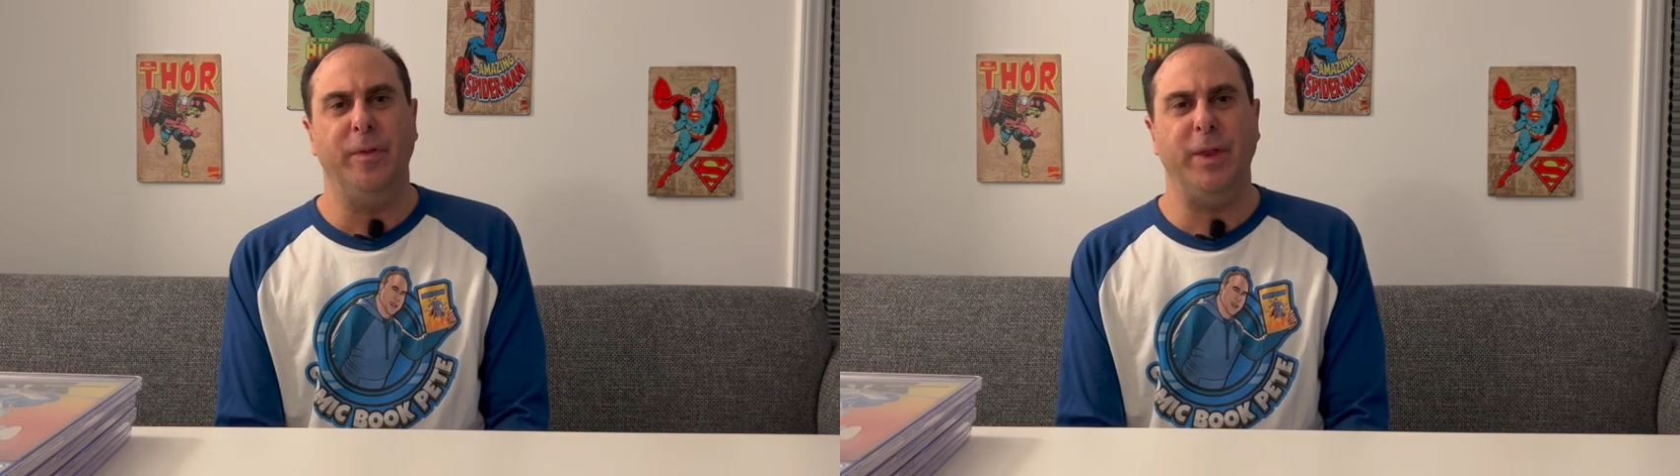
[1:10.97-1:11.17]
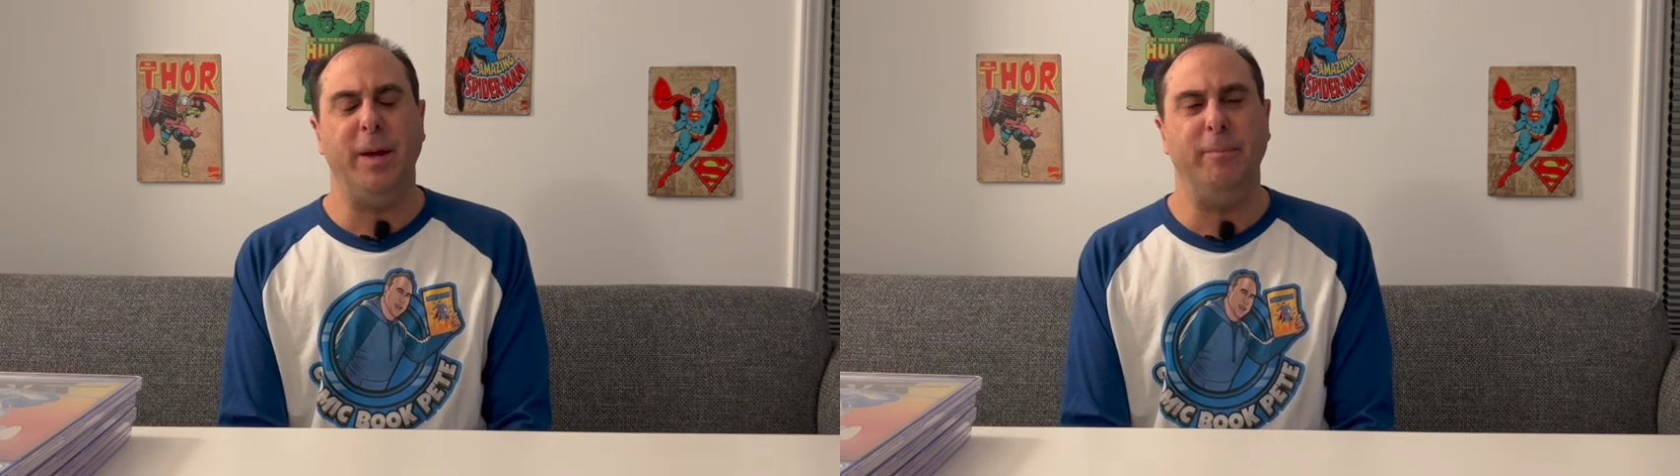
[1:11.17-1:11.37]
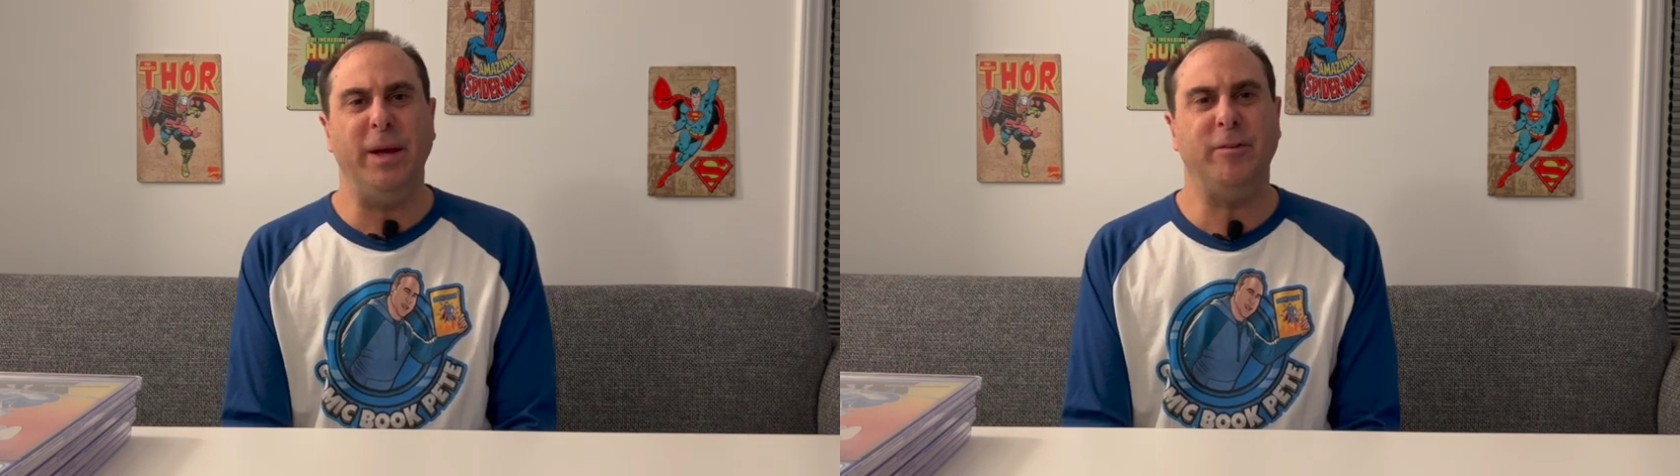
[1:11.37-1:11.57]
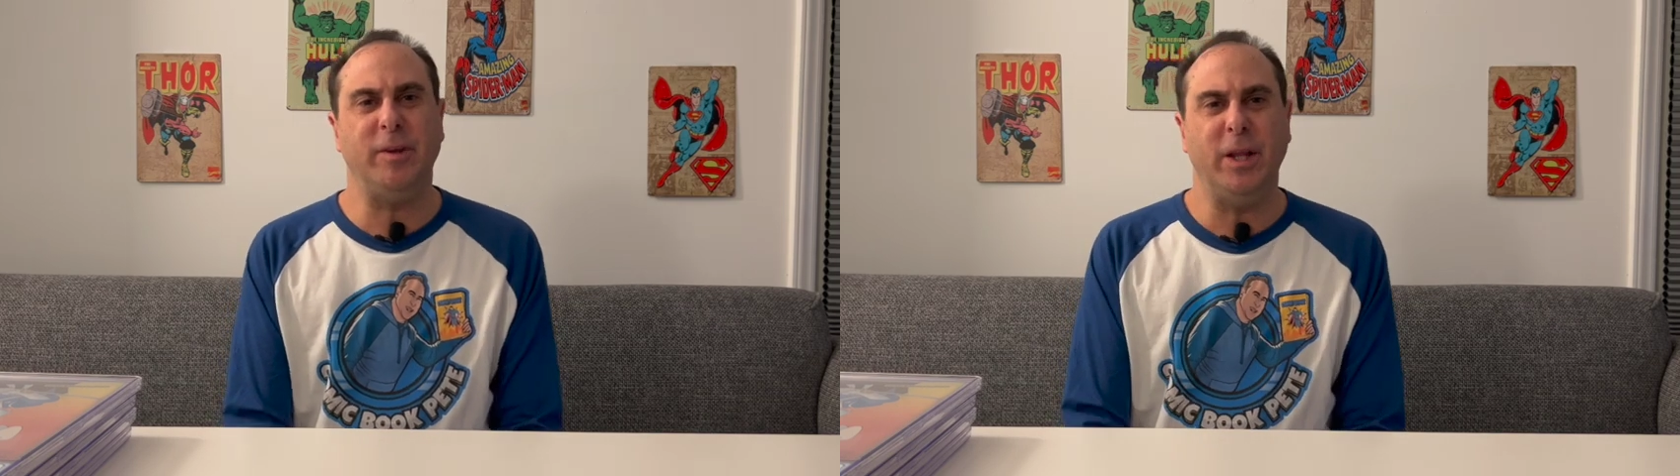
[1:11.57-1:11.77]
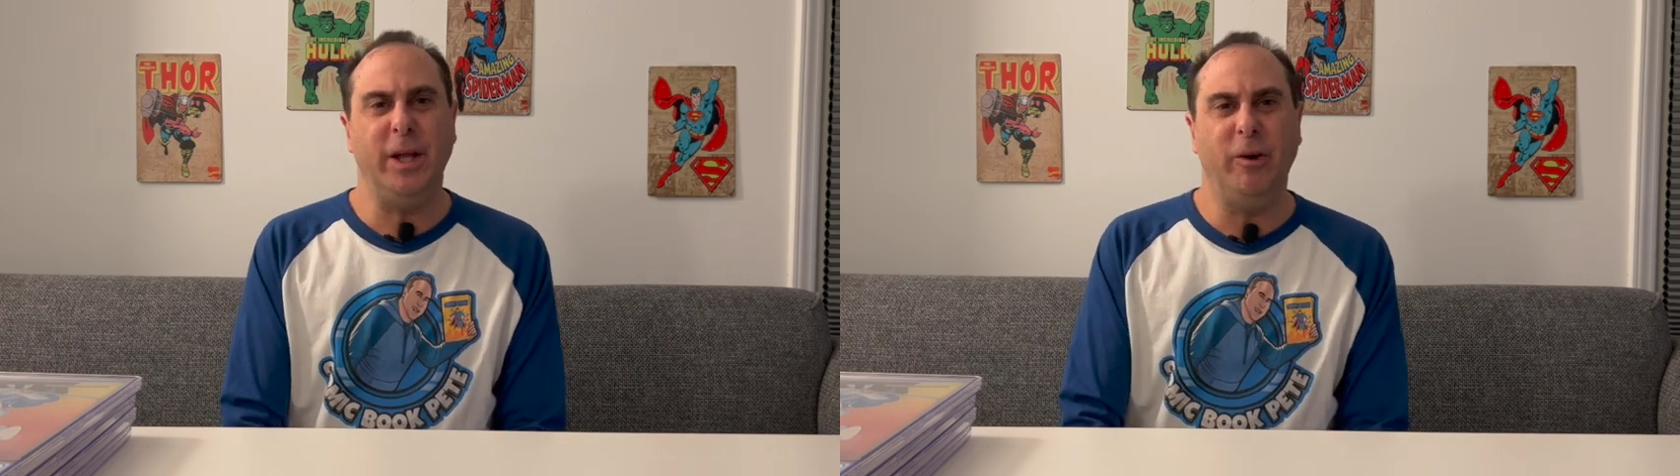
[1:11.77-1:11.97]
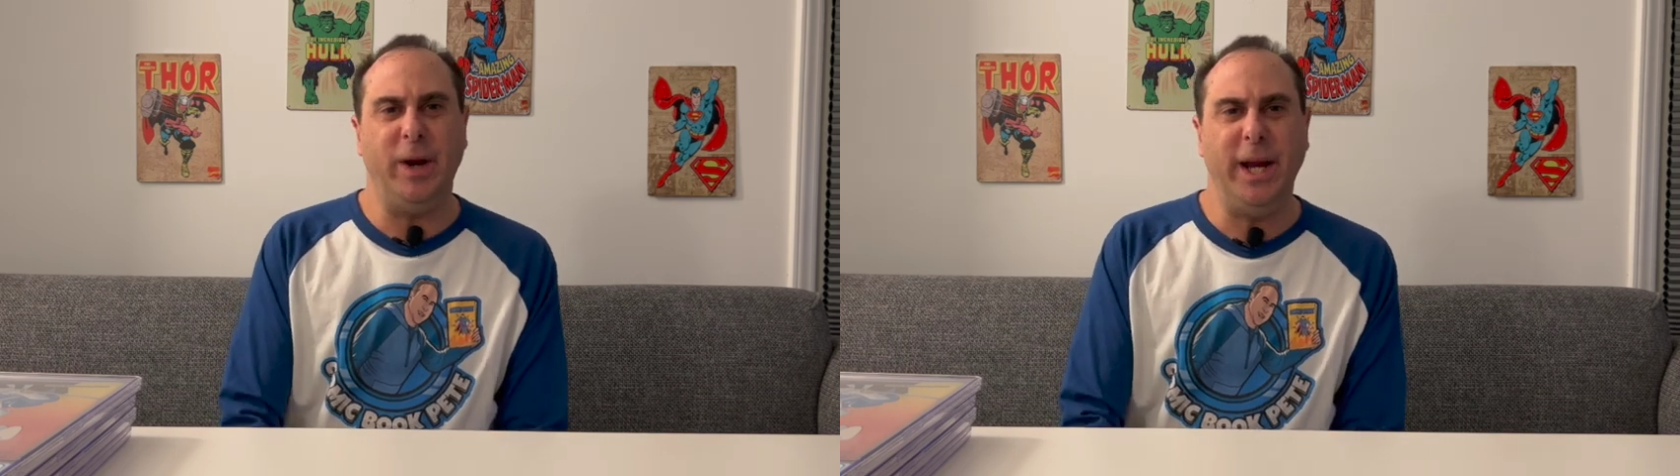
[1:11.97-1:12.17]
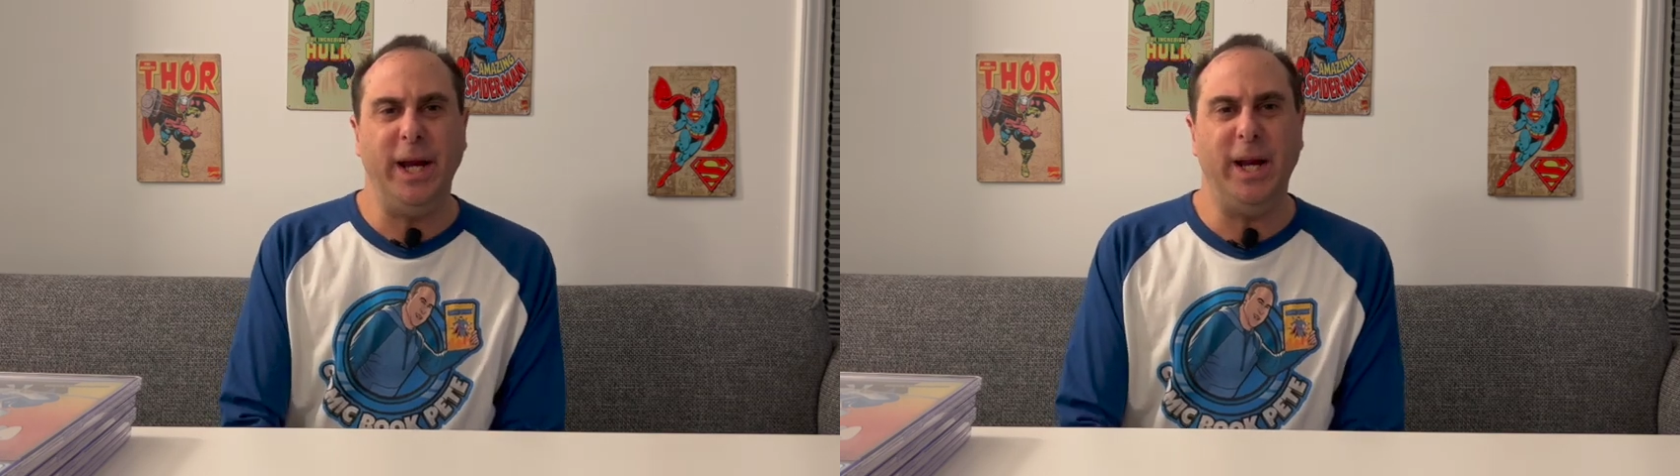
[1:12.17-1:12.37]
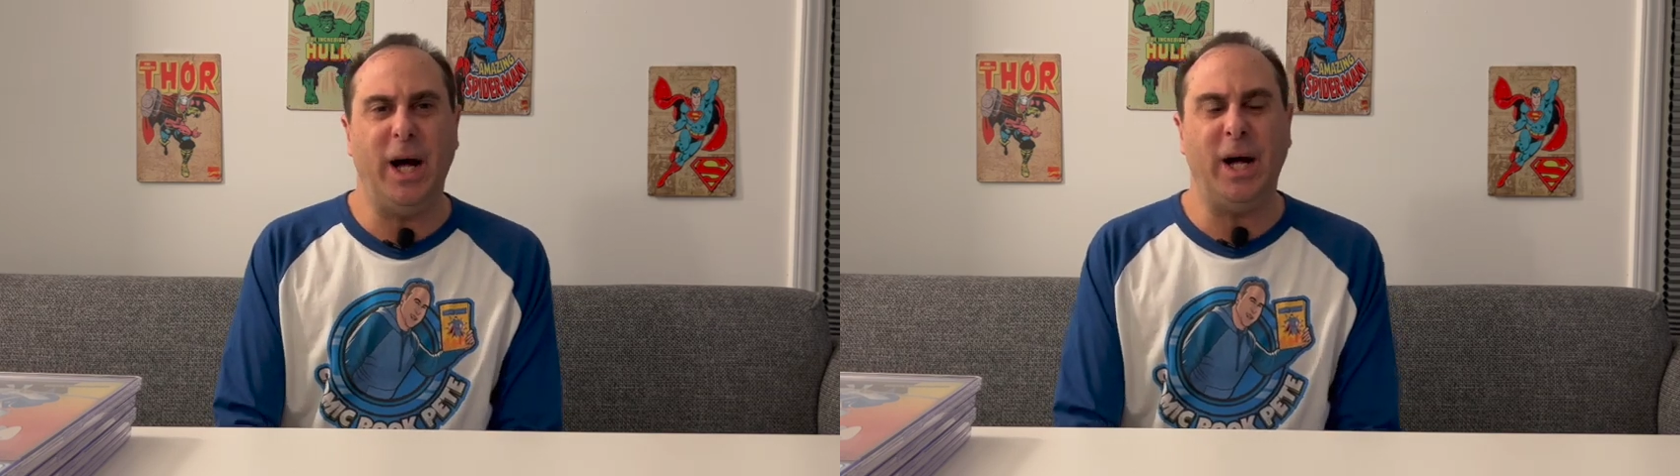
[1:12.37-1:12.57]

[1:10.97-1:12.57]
they basically grade